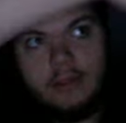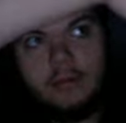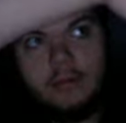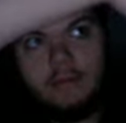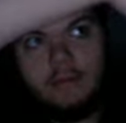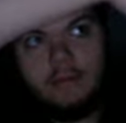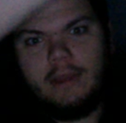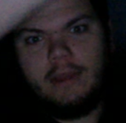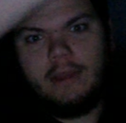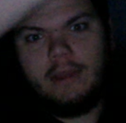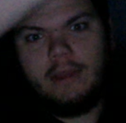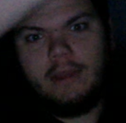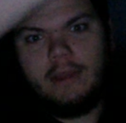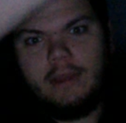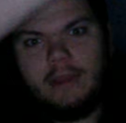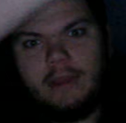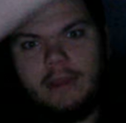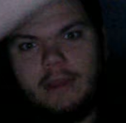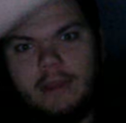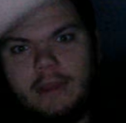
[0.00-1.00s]
we having a
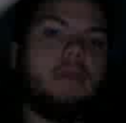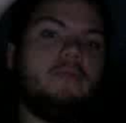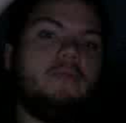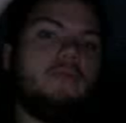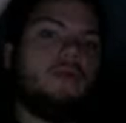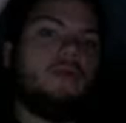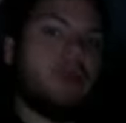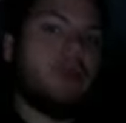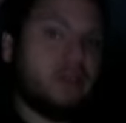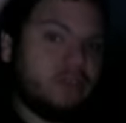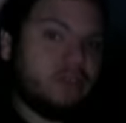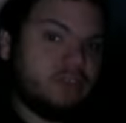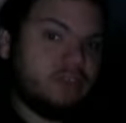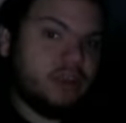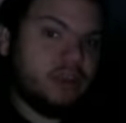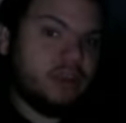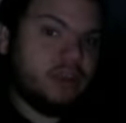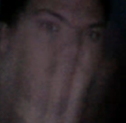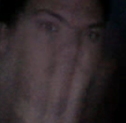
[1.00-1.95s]
little bit of noise there,